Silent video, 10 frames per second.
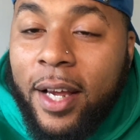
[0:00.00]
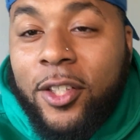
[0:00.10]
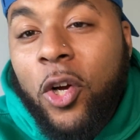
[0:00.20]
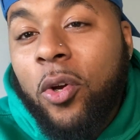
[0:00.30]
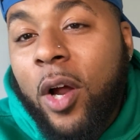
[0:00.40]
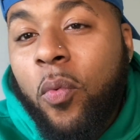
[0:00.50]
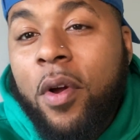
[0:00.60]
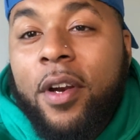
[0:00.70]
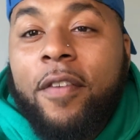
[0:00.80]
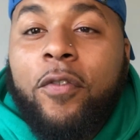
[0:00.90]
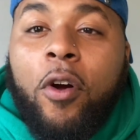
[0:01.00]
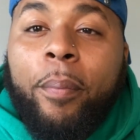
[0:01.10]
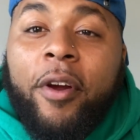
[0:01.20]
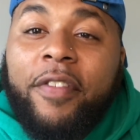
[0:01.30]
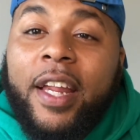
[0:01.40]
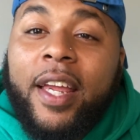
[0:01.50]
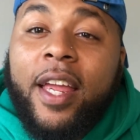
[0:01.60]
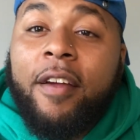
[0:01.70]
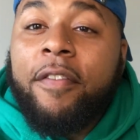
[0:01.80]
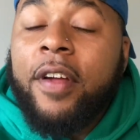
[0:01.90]
I told her I wanted it for a birthday
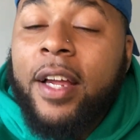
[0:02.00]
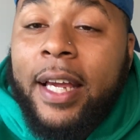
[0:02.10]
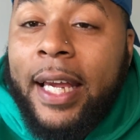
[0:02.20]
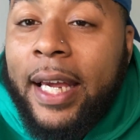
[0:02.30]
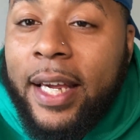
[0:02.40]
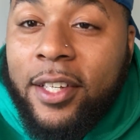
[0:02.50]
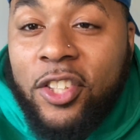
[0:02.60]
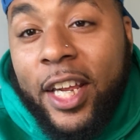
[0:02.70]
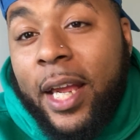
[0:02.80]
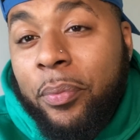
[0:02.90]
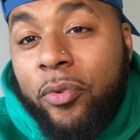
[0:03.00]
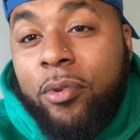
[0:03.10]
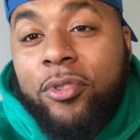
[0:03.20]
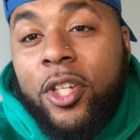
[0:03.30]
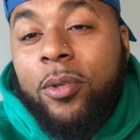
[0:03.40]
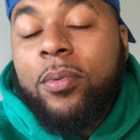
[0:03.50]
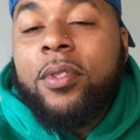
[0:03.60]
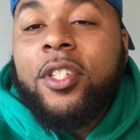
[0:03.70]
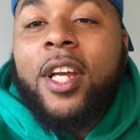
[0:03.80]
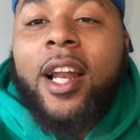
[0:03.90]
gift, and she came through, so
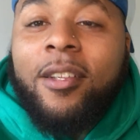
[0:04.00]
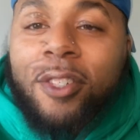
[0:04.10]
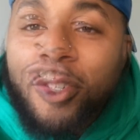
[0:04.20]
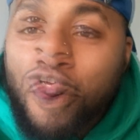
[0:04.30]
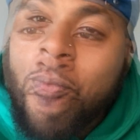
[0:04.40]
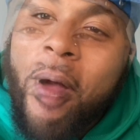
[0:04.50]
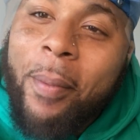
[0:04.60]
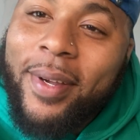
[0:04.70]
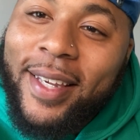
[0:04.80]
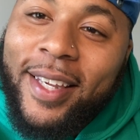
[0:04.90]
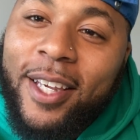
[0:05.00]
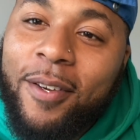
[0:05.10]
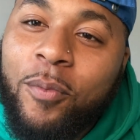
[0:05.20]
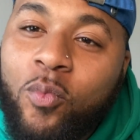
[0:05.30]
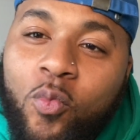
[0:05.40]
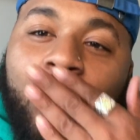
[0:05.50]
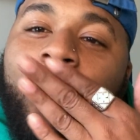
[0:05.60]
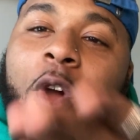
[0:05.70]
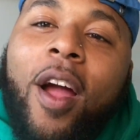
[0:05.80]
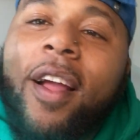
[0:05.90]
shout out to you, Mama E.
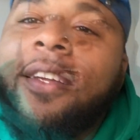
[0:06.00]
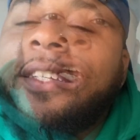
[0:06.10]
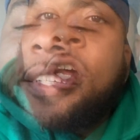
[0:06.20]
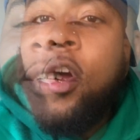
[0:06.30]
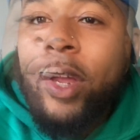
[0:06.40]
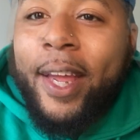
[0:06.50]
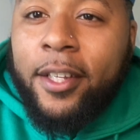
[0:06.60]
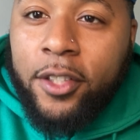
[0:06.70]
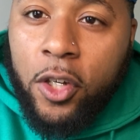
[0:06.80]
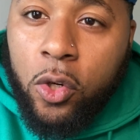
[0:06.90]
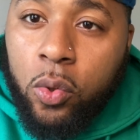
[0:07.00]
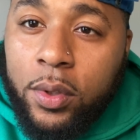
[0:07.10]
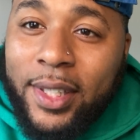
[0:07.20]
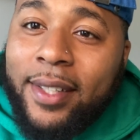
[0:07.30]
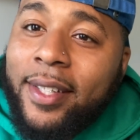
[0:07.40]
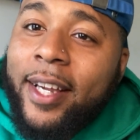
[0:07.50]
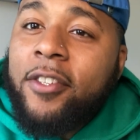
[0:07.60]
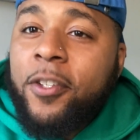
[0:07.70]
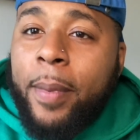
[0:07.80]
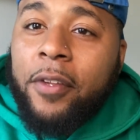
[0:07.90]
Okay, so
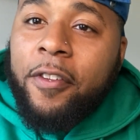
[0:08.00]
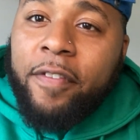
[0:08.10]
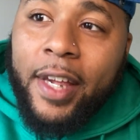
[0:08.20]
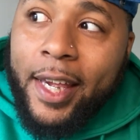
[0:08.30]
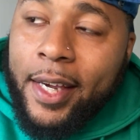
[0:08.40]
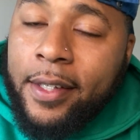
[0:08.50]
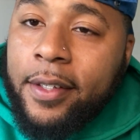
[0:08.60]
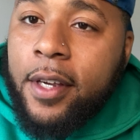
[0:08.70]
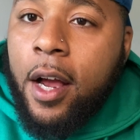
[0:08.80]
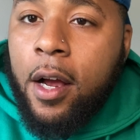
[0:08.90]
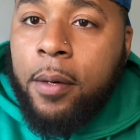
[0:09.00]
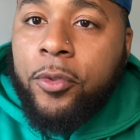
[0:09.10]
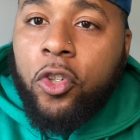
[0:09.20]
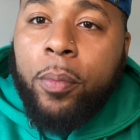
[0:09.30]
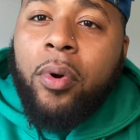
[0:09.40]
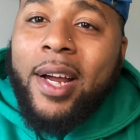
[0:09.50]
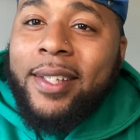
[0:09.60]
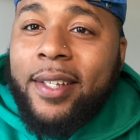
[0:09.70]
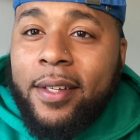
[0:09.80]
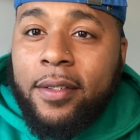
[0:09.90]
details about the Vans. So the
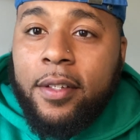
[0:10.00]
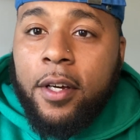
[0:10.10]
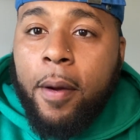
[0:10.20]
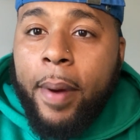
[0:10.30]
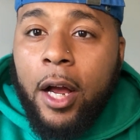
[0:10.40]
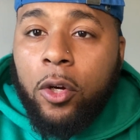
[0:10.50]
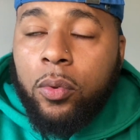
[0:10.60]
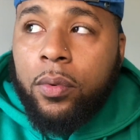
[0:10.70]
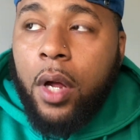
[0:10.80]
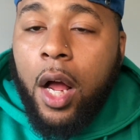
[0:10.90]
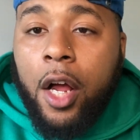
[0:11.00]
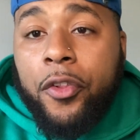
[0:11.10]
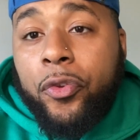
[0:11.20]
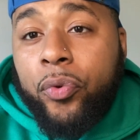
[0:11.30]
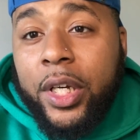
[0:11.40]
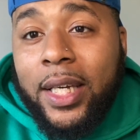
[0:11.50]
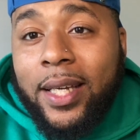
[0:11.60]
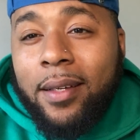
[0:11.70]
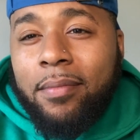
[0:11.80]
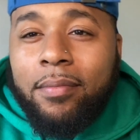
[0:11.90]
process took about
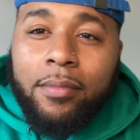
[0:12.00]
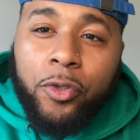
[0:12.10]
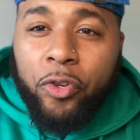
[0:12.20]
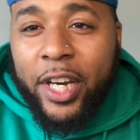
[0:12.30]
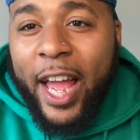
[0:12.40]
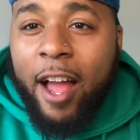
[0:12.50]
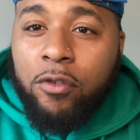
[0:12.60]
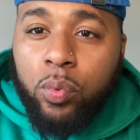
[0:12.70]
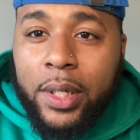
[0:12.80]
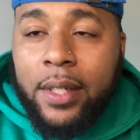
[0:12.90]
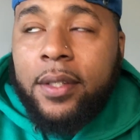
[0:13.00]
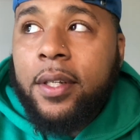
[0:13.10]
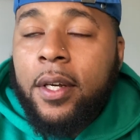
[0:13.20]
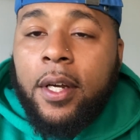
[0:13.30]
3.5 weeks.